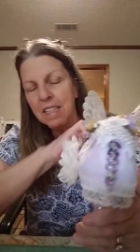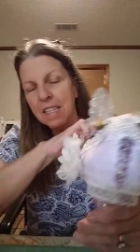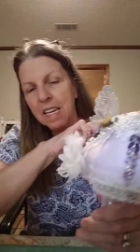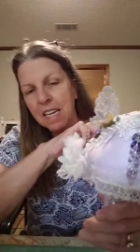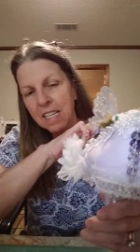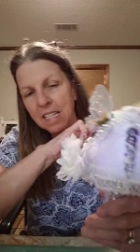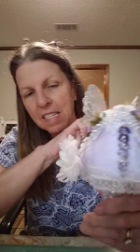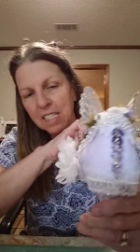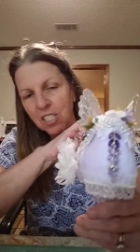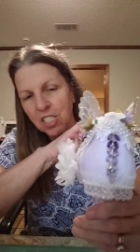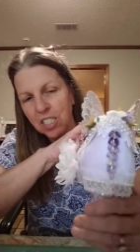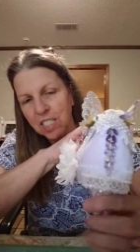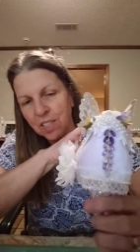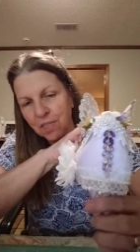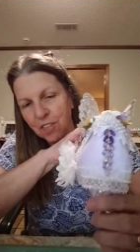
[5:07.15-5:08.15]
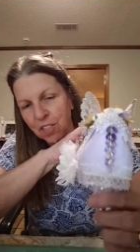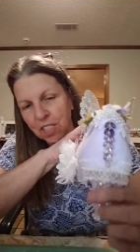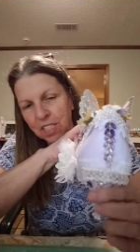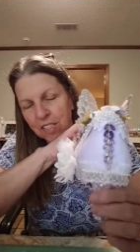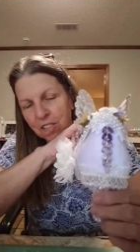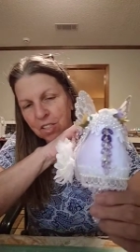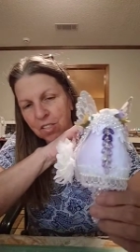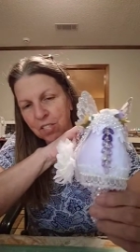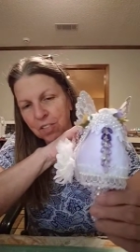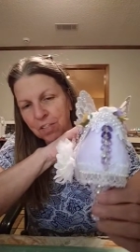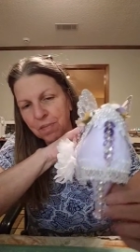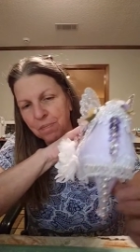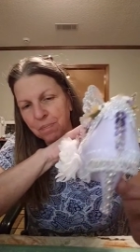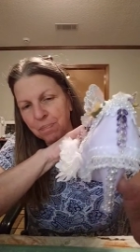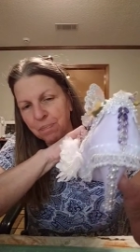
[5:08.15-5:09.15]
then just for a
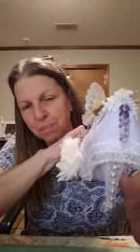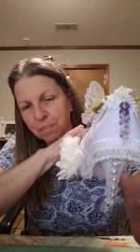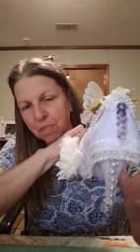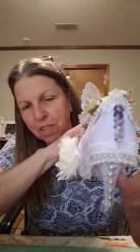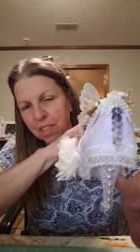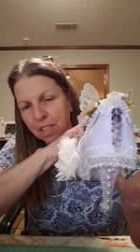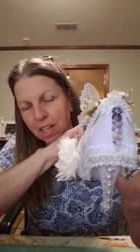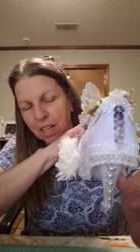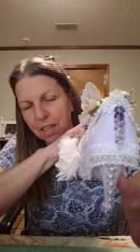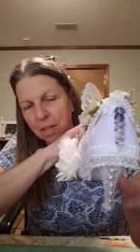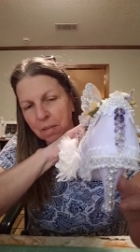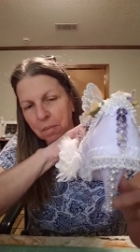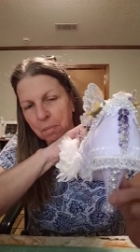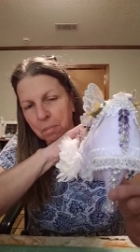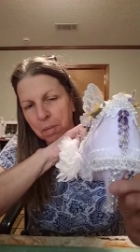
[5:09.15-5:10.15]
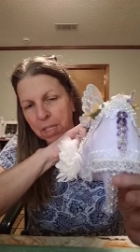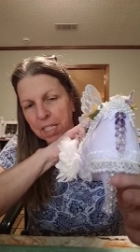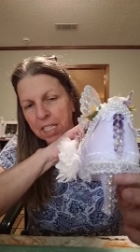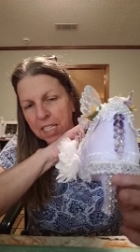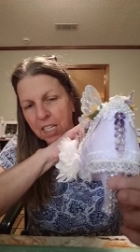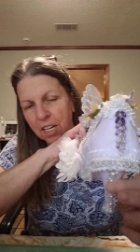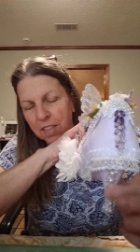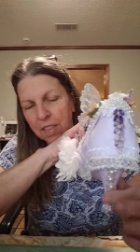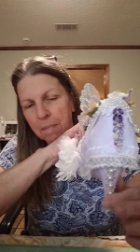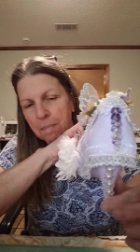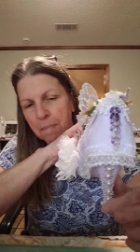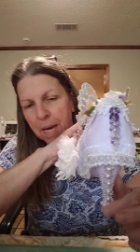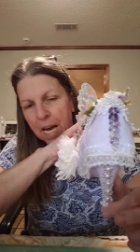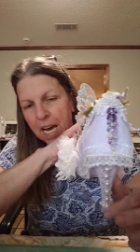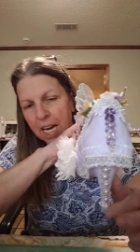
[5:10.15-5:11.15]
little bling on the
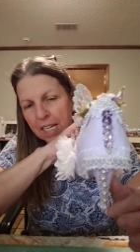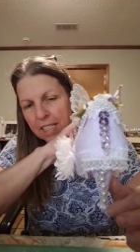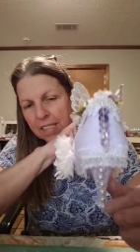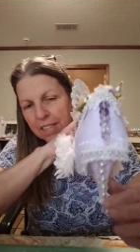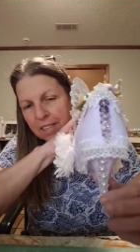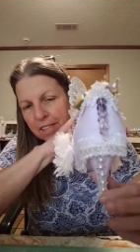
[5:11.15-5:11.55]
back,